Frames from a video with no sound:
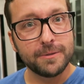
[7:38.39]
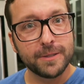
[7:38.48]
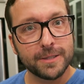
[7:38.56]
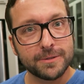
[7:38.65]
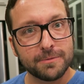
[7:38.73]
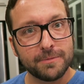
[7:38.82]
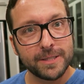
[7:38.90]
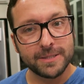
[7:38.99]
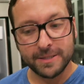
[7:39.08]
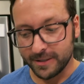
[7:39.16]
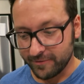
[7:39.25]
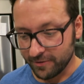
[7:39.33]
You guys are amazing.
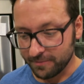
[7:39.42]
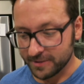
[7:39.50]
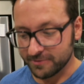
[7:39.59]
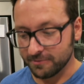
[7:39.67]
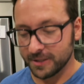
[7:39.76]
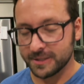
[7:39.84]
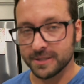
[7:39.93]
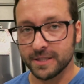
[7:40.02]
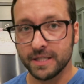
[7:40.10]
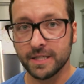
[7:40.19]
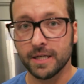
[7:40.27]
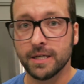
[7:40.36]
Thank you very much for watching
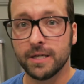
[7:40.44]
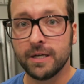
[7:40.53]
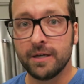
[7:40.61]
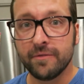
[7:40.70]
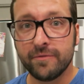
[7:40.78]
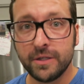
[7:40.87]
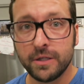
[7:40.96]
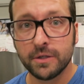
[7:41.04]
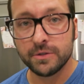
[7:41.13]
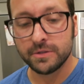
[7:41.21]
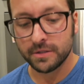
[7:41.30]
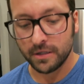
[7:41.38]
the uh,
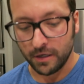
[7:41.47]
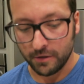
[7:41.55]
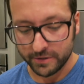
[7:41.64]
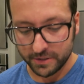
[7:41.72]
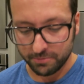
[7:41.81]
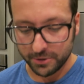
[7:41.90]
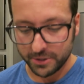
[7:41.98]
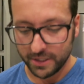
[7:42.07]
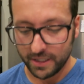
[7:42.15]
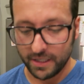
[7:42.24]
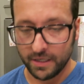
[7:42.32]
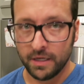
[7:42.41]
videos. Always
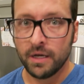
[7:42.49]
appreciate it.